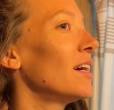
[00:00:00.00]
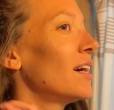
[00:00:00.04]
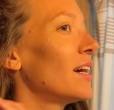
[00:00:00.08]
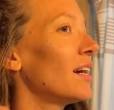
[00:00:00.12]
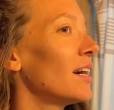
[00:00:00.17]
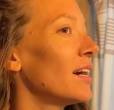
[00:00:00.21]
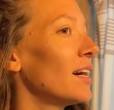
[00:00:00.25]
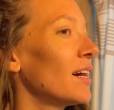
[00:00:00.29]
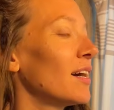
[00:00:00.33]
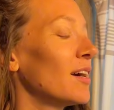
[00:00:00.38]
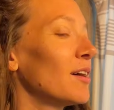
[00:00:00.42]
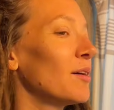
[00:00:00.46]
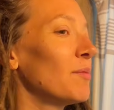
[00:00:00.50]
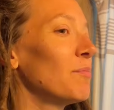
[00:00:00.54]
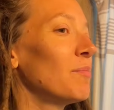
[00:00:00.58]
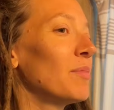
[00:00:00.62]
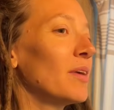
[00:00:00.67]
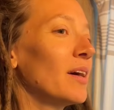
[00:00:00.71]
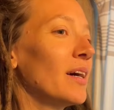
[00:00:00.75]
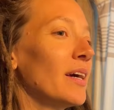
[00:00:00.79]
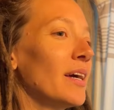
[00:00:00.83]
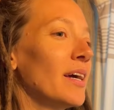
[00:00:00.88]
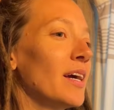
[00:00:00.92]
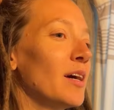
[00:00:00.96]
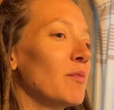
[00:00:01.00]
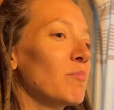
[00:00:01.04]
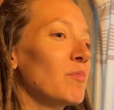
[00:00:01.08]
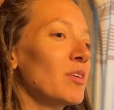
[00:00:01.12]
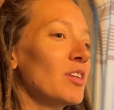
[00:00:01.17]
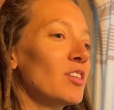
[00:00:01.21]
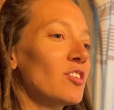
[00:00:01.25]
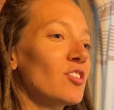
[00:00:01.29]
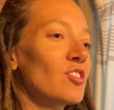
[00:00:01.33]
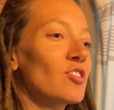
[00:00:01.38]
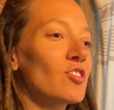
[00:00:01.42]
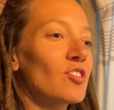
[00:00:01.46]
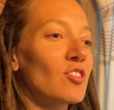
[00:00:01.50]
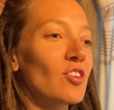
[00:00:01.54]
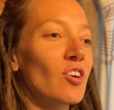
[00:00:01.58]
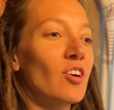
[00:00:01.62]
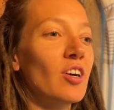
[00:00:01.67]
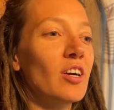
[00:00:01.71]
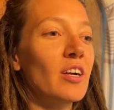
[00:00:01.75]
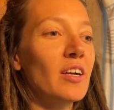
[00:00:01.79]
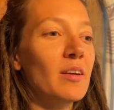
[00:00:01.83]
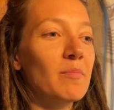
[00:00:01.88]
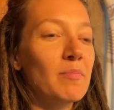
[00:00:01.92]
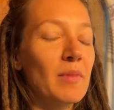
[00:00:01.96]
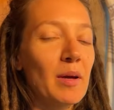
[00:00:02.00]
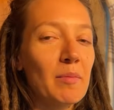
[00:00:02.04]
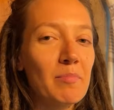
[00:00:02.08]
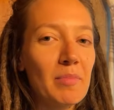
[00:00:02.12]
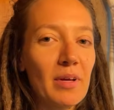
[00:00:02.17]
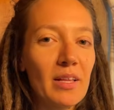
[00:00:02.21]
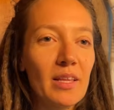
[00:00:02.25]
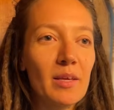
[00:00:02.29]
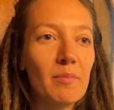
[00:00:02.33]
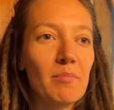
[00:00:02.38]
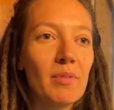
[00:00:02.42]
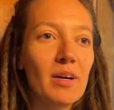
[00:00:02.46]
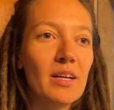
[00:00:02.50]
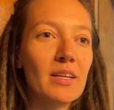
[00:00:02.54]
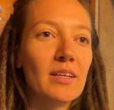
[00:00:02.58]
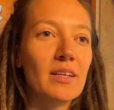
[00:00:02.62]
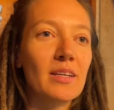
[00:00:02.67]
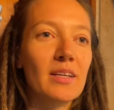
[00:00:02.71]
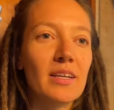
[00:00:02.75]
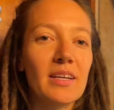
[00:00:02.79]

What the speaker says: But I'm going to start, my belly button